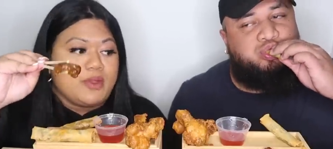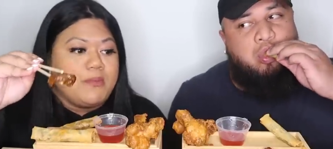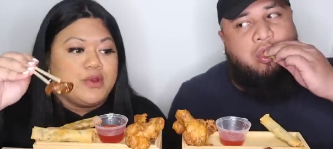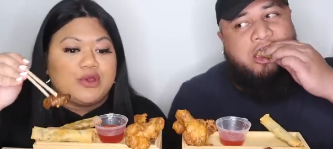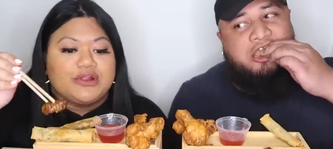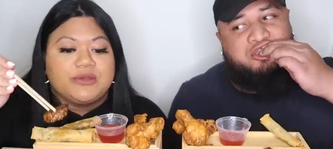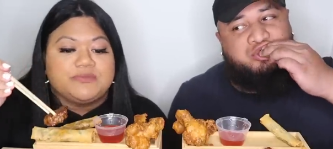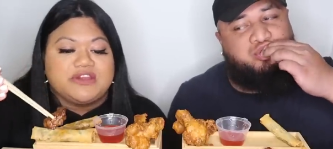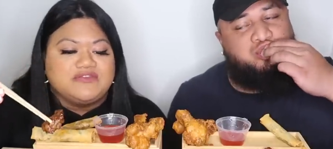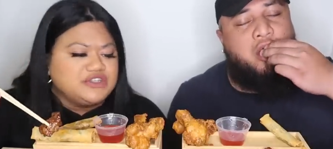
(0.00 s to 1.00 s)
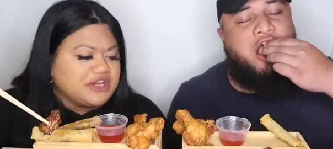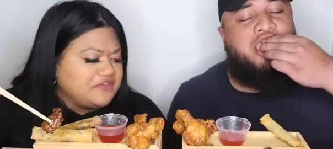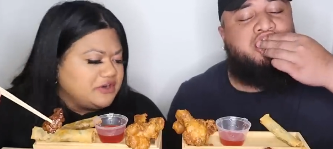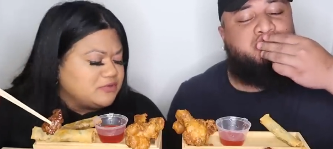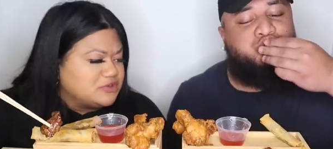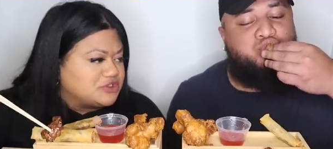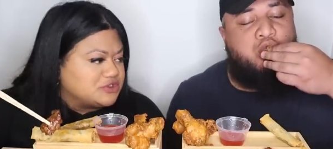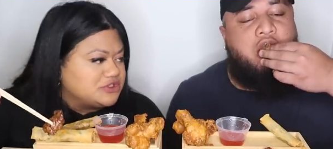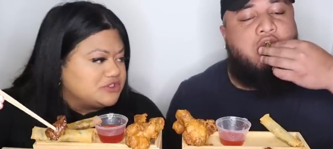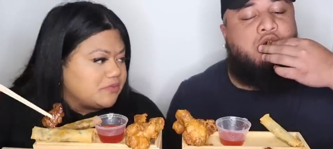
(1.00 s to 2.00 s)
Speaker 1: Mongolian beef. Do you have any more
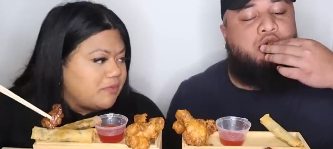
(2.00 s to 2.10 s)
sauce?